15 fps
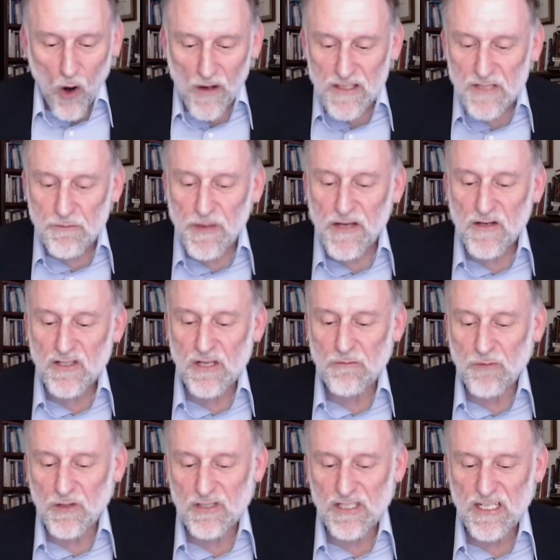Or as Peterson
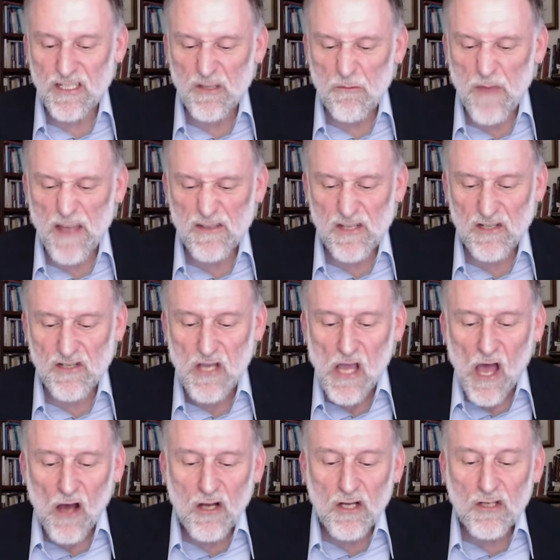puts it in the message,
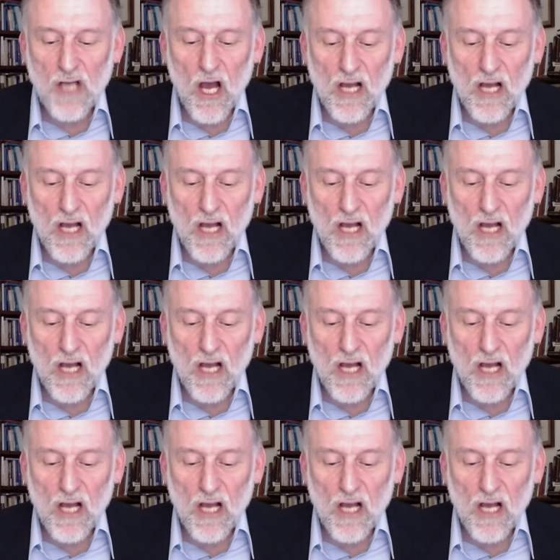uh,